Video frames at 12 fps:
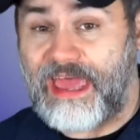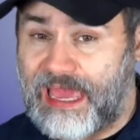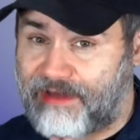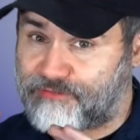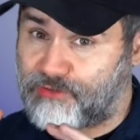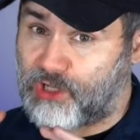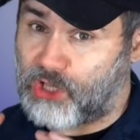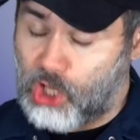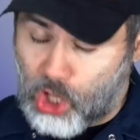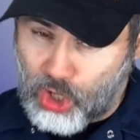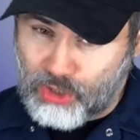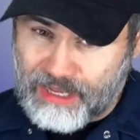after a
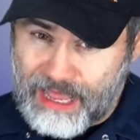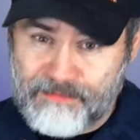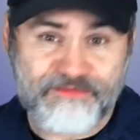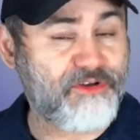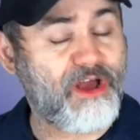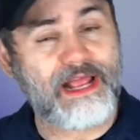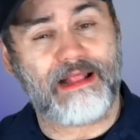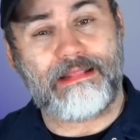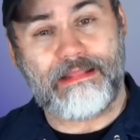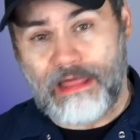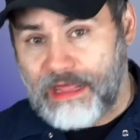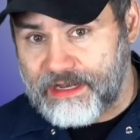long time of trying a
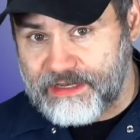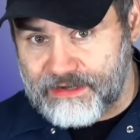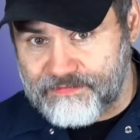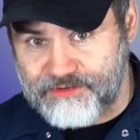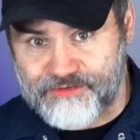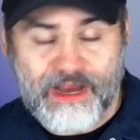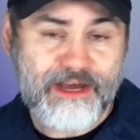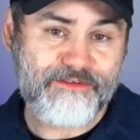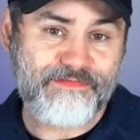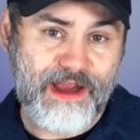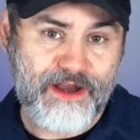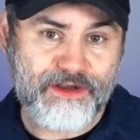lot of different striker
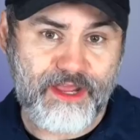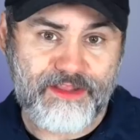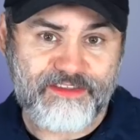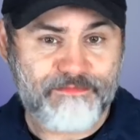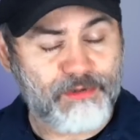fired guns.